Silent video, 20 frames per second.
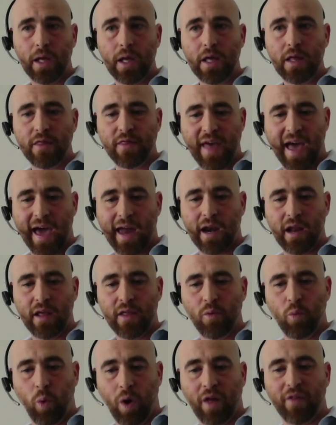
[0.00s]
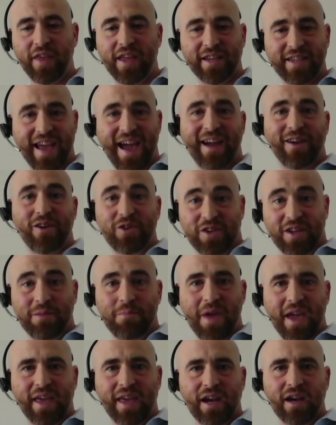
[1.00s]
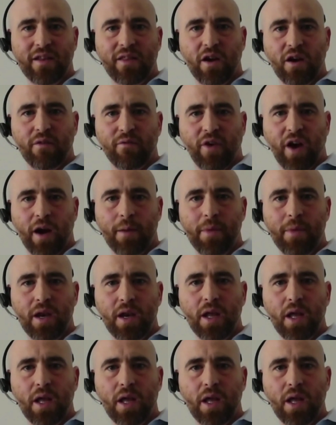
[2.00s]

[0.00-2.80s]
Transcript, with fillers: that while the attacker did make it into their environment,